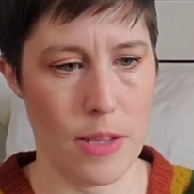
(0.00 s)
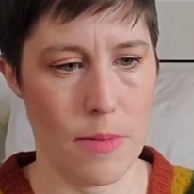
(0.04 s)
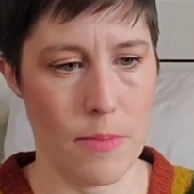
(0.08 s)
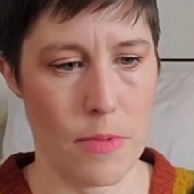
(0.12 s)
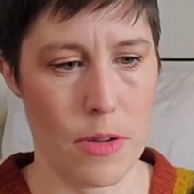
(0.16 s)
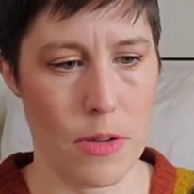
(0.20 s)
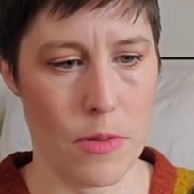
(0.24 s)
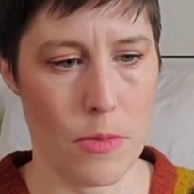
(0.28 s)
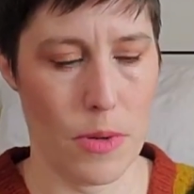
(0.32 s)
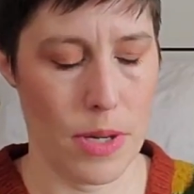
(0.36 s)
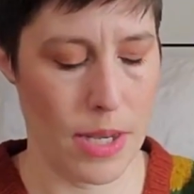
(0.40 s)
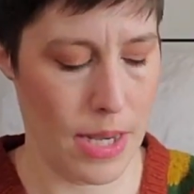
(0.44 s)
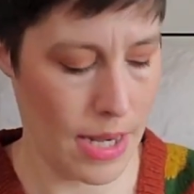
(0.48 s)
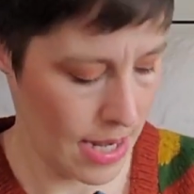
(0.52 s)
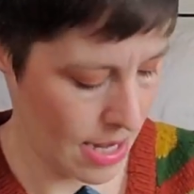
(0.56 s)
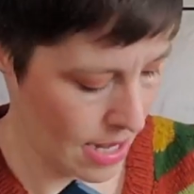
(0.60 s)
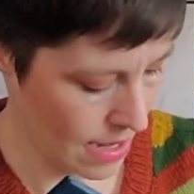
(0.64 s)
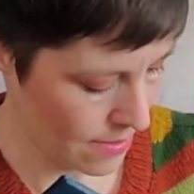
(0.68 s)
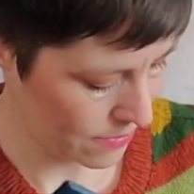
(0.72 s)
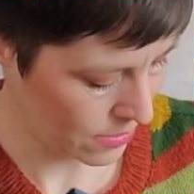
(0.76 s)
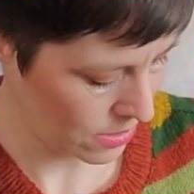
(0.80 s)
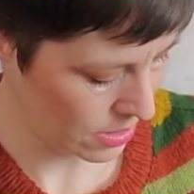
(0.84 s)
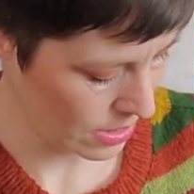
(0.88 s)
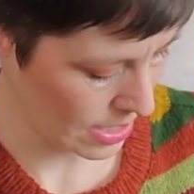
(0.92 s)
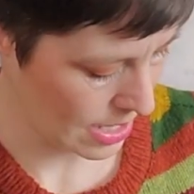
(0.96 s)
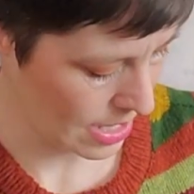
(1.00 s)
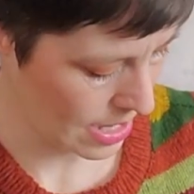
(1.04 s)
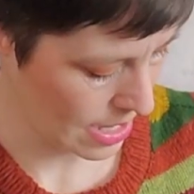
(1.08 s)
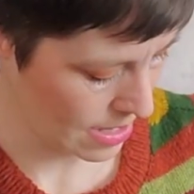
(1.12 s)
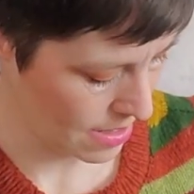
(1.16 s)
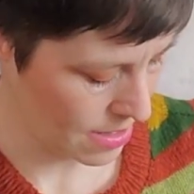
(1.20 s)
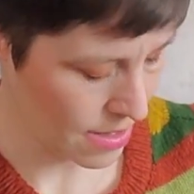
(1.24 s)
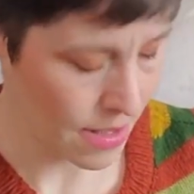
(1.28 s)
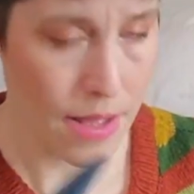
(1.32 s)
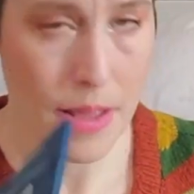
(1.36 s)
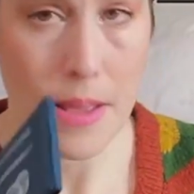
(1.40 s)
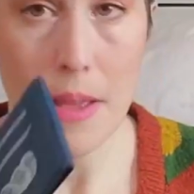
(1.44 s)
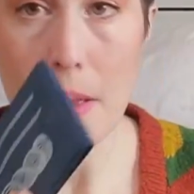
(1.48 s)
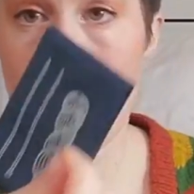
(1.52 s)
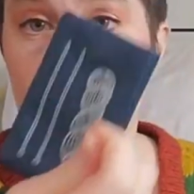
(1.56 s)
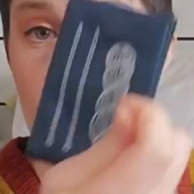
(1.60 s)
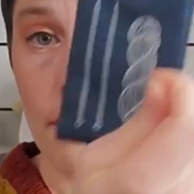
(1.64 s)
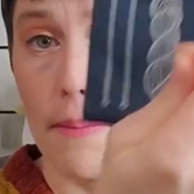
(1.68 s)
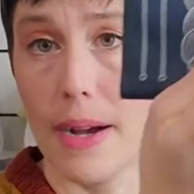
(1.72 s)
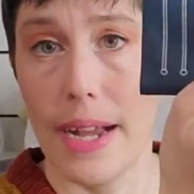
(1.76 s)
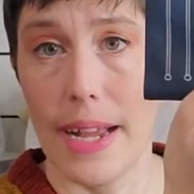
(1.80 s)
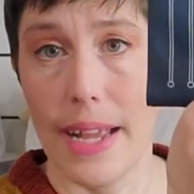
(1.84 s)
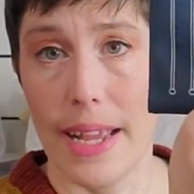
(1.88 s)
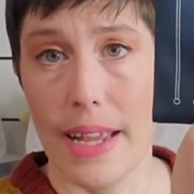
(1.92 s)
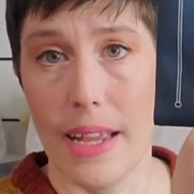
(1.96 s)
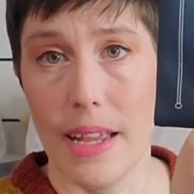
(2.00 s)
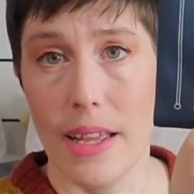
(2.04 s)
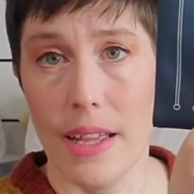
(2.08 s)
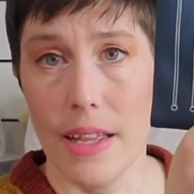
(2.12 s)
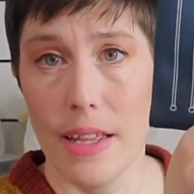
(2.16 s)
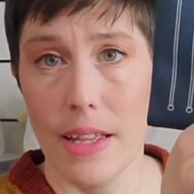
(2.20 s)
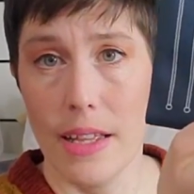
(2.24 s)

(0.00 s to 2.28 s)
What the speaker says: But when I have to get my